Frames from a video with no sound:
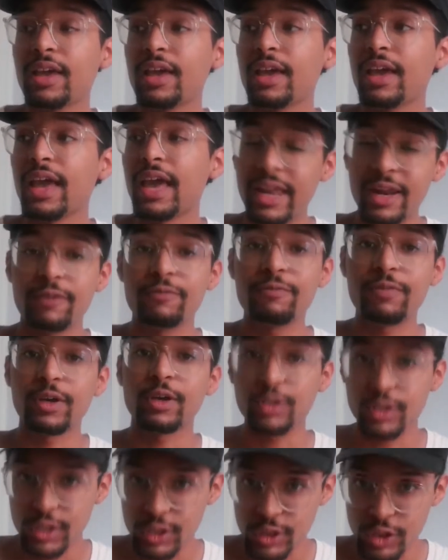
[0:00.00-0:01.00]

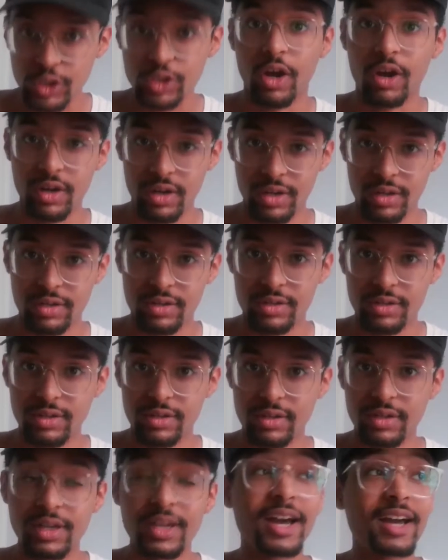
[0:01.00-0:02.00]
NFL start
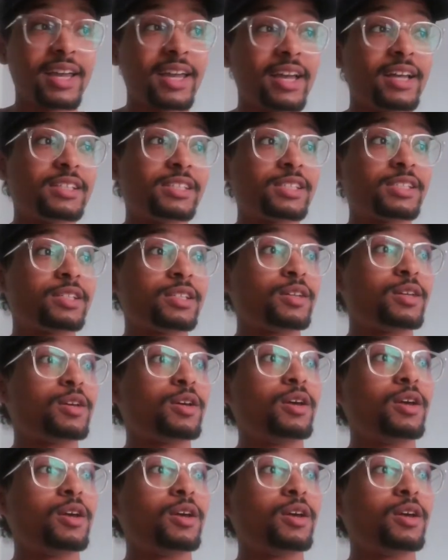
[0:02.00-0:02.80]
against